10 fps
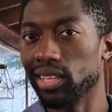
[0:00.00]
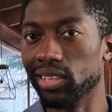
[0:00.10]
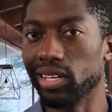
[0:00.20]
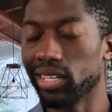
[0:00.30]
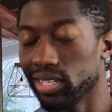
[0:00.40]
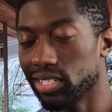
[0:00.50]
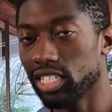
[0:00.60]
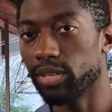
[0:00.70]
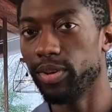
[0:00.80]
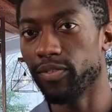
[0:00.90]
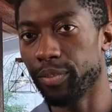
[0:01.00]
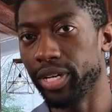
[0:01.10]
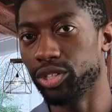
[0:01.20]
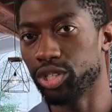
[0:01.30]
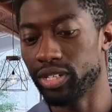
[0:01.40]
look at the system
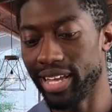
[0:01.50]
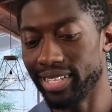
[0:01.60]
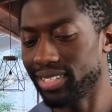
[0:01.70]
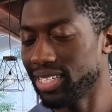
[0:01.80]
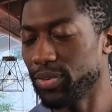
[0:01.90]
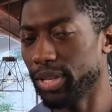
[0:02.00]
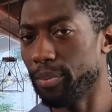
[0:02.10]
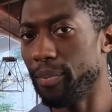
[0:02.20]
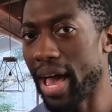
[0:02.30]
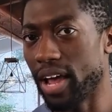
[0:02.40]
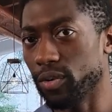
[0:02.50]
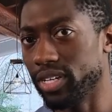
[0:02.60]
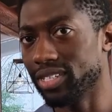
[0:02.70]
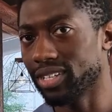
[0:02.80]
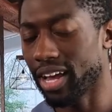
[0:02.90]
information and see what the battery
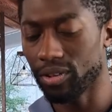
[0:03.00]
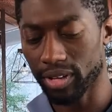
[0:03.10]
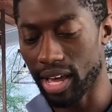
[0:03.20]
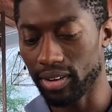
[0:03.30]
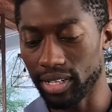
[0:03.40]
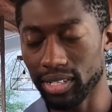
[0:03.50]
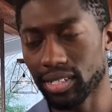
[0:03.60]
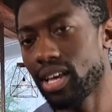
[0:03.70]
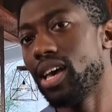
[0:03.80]
cycle count is,